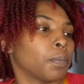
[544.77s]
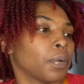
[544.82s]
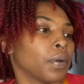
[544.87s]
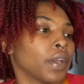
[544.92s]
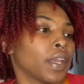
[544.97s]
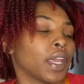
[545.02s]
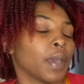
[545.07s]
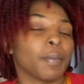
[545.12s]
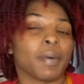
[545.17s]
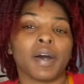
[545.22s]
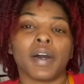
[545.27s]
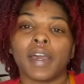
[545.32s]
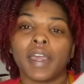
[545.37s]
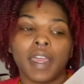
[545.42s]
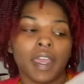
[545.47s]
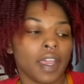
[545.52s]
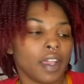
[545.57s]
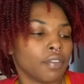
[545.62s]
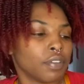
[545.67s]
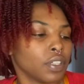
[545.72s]
pray about
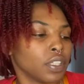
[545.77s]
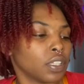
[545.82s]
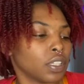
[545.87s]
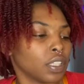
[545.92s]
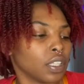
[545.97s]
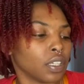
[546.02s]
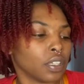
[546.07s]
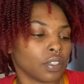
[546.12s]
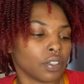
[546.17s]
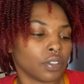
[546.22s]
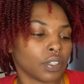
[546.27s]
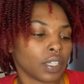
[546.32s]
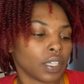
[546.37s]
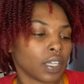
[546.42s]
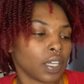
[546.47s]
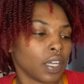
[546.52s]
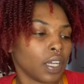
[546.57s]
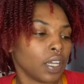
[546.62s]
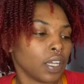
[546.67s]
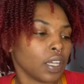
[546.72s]
everything."
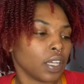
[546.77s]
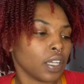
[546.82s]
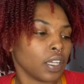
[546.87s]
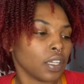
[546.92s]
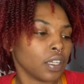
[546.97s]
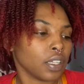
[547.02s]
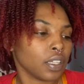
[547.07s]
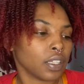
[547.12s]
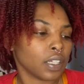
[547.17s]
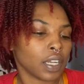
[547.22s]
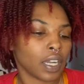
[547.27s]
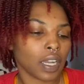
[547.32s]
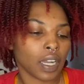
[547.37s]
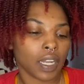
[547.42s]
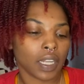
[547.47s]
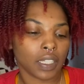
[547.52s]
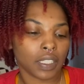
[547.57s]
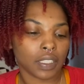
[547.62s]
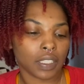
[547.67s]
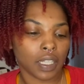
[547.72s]
Okay, I
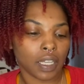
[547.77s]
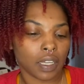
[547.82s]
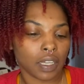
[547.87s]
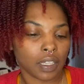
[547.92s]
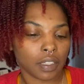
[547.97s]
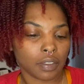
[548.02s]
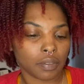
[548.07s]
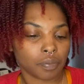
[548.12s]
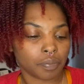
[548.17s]
like that.